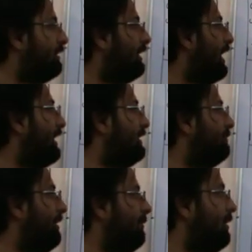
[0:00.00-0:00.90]
with the
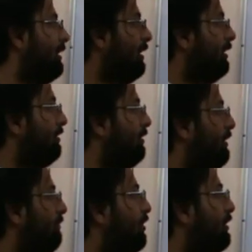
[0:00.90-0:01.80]
item name. So
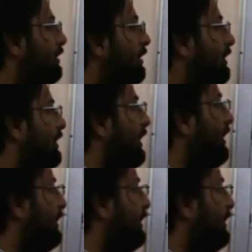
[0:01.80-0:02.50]
it was just like